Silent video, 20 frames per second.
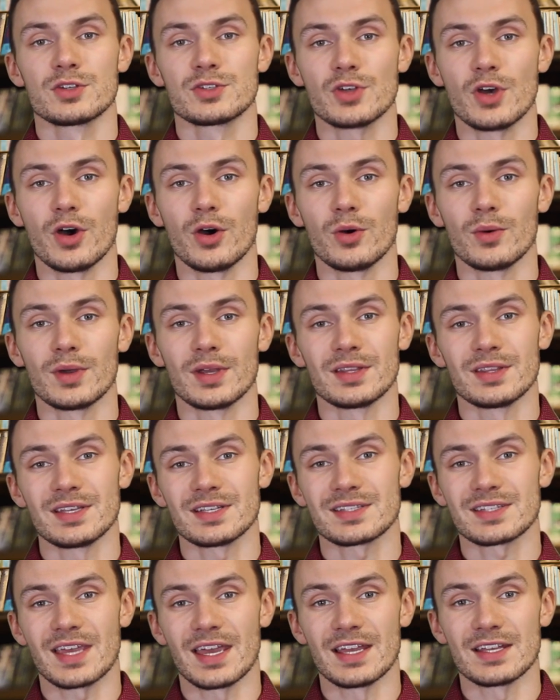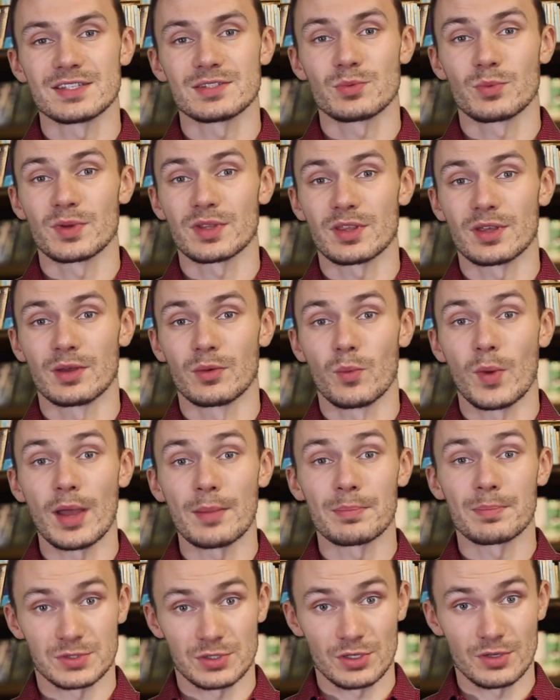So in this case, with a
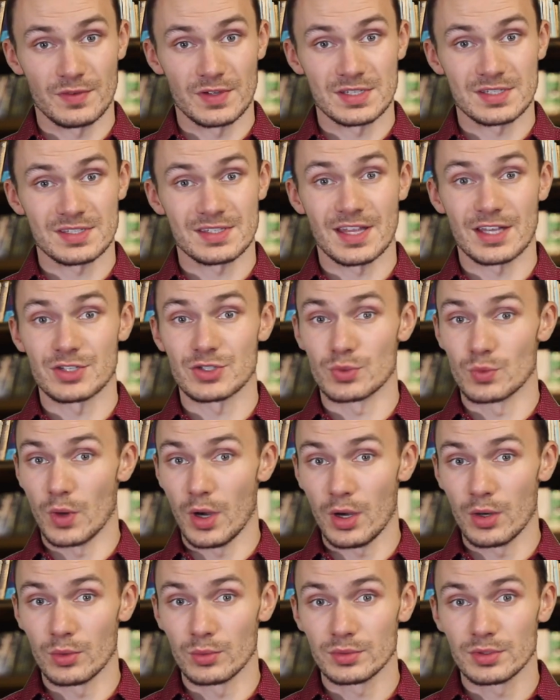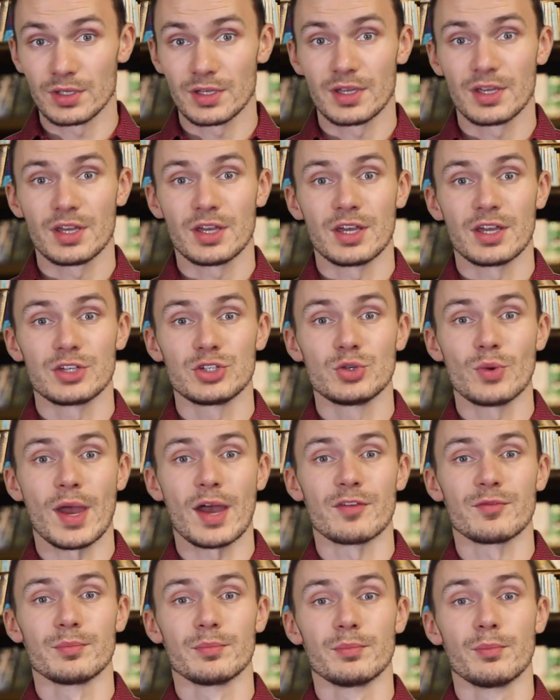web service that you own, you
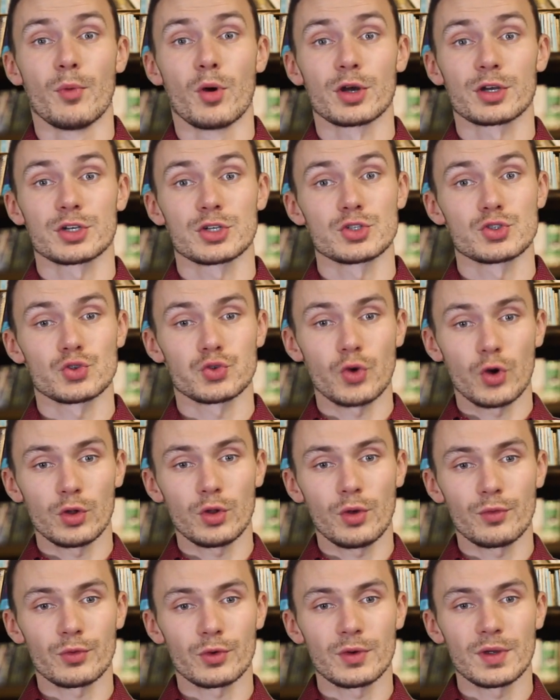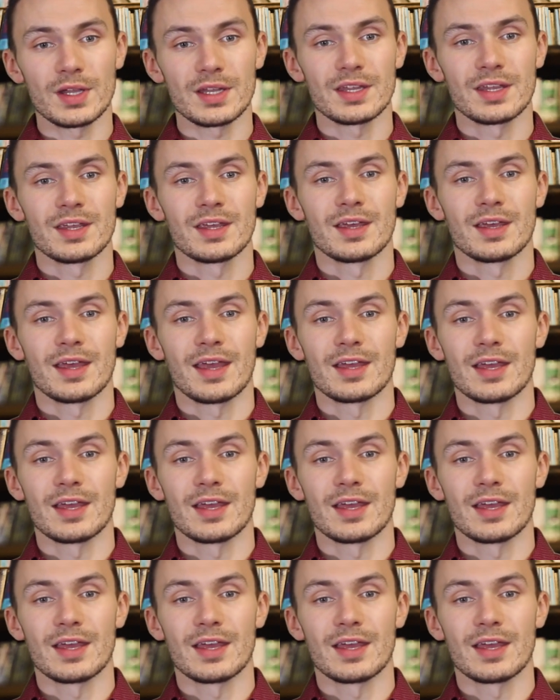have more control over it,